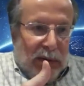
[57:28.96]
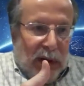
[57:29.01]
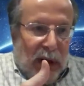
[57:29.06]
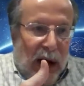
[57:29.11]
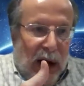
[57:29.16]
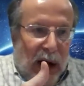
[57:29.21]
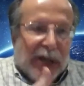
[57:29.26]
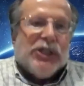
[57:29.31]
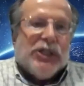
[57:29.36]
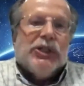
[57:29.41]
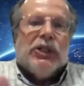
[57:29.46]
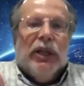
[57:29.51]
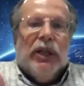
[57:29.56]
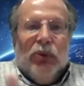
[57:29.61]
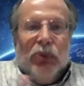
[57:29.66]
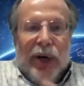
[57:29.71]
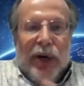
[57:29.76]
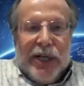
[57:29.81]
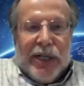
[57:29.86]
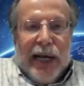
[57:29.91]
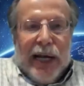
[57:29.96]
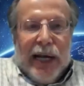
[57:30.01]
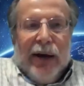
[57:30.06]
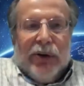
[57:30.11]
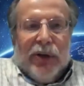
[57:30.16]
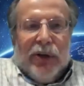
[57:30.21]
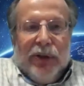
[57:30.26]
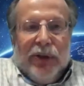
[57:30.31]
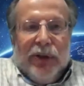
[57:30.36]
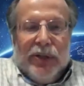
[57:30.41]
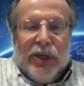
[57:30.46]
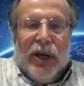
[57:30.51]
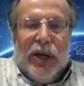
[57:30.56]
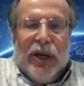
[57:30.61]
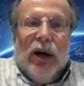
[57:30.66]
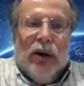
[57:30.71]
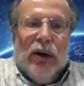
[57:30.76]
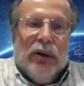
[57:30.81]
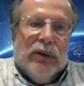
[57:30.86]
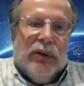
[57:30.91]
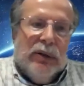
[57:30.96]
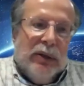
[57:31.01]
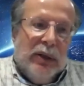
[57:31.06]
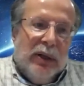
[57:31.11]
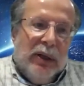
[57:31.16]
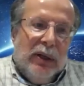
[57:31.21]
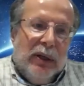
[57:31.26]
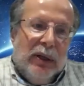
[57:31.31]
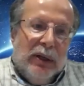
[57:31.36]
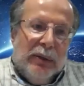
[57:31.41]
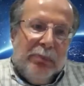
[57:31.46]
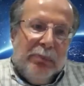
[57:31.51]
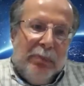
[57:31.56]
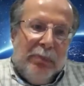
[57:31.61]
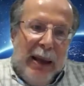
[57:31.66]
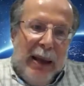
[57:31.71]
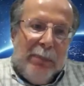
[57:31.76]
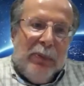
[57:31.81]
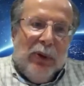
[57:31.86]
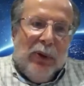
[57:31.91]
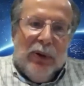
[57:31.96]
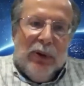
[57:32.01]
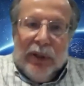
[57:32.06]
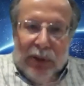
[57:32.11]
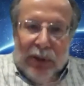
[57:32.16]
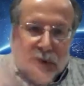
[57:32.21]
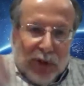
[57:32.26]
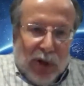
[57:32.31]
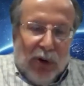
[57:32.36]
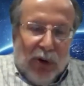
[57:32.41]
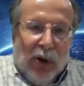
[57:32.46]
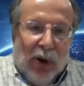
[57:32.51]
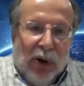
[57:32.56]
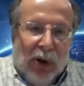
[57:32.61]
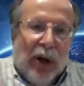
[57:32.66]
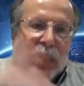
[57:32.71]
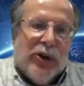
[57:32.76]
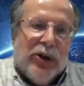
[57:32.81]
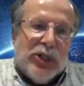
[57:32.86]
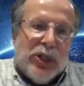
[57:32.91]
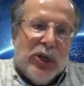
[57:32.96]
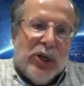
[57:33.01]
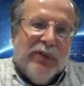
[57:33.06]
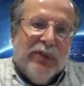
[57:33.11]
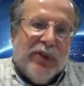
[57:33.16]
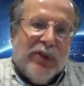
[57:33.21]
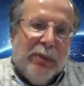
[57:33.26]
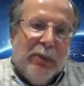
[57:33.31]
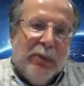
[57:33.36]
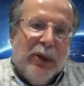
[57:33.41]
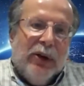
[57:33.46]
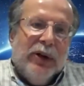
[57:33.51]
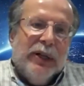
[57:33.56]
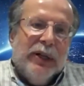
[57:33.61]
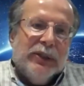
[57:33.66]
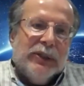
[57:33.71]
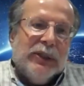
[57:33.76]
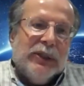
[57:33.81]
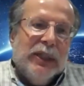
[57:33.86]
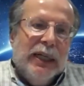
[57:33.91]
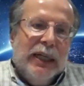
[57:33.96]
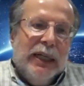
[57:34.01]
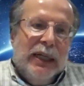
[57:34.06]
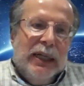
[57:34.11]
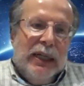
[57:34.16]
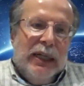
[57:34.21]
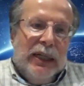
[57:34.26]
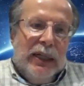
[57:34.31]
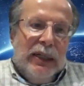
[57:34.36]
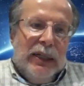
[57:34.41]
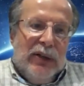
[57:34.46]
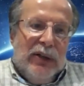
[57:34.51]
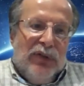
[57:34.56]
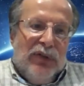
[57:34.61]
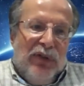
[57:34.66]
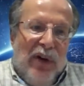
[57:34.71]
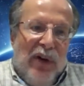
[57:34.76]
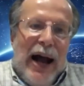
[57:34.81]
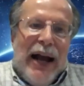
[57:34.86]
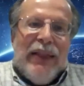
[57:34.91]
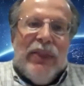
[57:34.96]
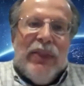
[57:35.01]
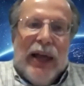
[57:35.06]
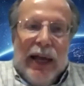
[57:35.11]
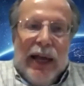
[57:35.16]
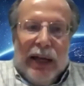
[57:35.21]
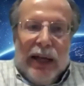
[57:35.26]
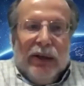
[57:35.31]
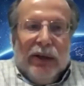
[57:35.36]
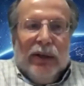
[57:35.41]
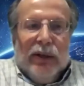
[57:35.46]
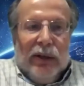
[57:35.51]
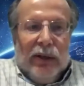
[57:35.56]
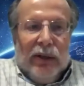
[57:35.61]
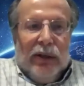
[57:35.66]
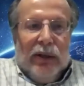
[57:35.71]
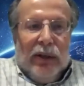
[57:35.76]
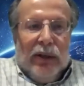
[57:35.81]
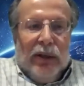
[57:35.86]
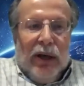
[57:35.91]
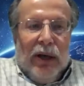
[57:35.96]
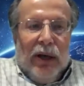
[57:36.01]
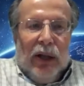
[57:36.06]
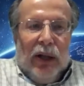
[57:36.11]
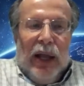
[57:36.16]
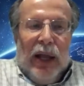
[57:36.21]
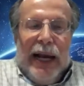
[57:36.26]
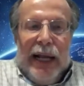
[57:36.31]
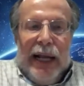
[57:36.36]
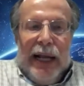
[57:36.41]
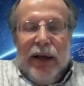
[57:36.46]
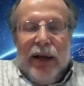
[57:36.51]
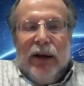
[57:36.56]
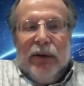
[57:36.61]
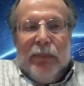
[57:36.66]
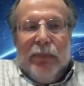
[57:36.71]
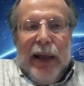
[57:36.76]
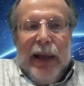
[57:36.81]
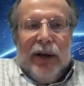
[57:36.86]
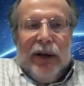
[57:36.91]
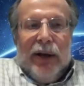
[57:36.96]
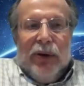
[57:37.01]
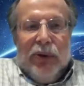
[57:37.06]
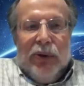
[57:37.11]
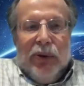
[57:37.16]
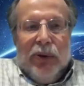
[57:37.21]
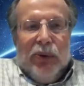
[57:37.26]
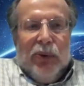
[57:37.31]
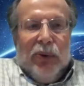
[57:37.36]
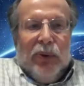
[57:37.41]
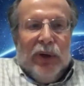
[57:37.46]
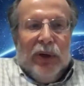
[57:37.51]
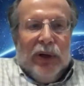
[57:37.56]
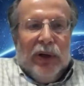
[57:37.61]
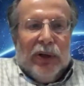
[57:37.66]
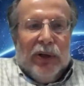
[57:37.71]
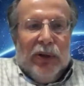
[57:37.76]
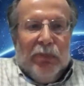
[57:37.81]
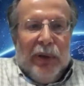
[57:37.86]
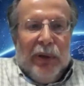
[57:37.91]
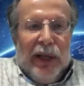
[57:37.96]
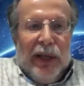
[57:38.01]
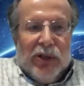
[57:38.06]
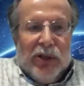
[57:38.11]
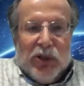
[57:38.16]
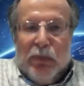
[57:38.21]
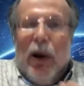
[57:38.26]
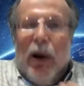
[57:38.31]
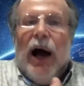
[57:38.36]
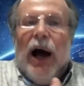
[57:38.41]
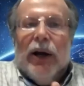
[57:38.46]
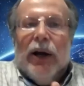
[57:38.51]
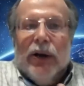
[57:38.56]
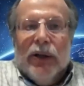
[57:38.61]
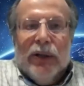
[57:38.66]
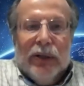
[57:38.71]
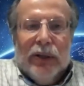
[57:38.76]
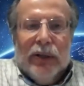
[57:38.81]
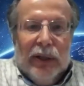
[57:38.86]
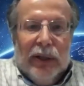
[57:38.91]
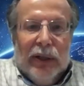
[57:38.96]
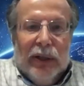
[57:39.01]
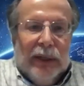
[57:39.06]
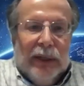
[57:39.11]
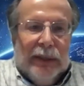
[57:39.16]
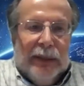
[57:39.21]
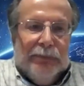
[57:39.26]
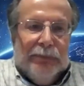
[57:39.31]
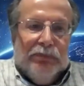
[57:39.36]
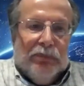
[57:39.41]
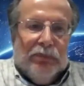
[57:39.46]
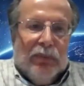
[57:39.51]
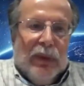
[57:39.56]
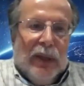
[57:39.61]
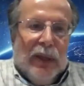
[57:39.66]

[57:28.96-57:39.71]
consciously reach out to these young uh, people in the so-called underserved communities to find that young lady, young man who uh, could be inspired. Um,